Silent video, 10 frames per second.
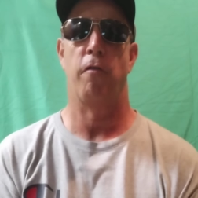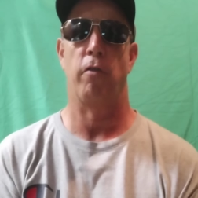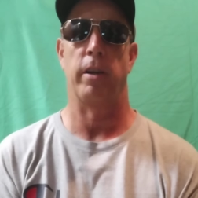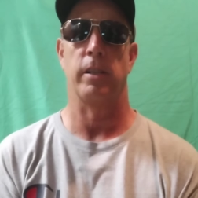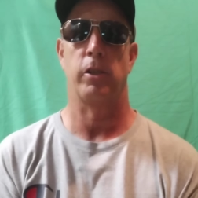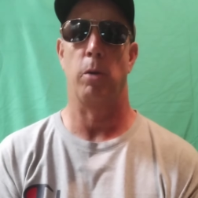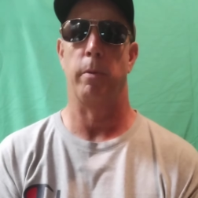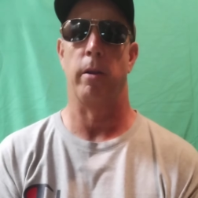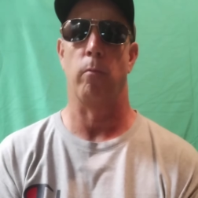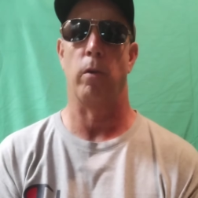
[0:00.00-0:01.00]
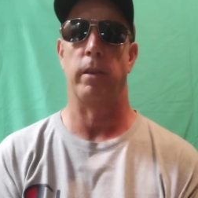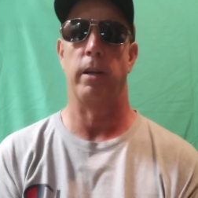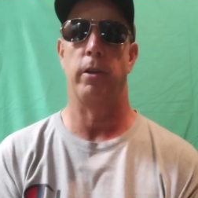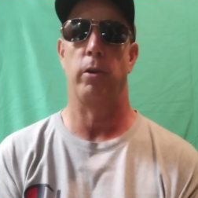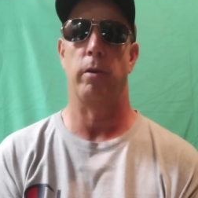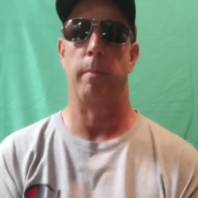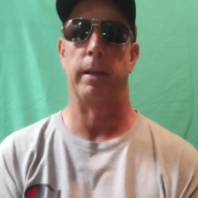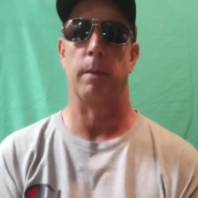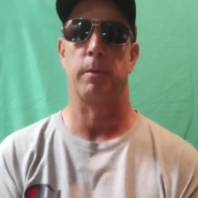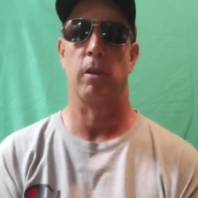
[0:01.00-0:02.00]
freaking stupid and what they do to
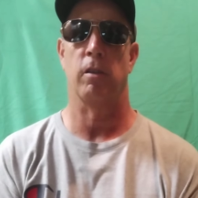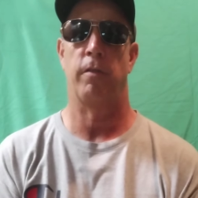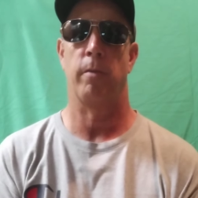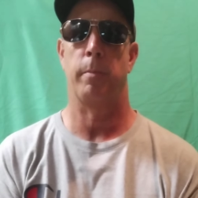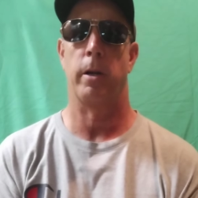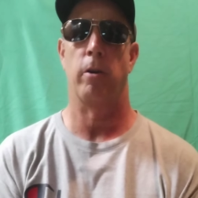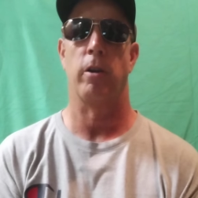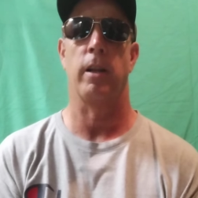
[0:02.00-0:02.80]
make themselves feel better.